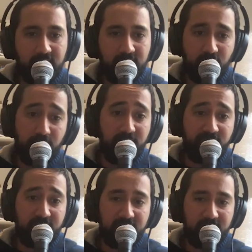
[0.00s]
You might
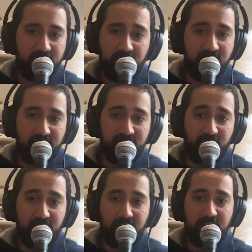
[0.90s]
feel like, yeah,
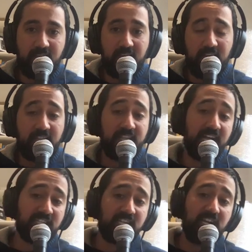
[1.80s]
fine. And
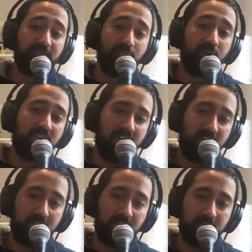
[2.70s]
that's kind of where
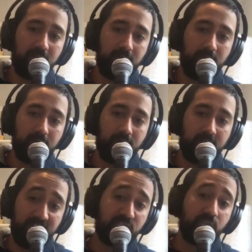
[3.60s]
I'll,
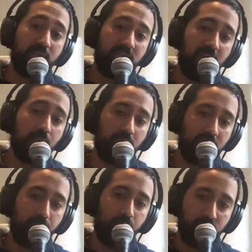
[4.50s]
that's the way I would
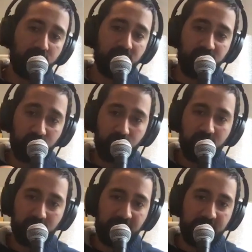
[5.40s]
approach a
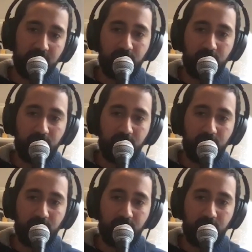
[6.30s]
situation like that.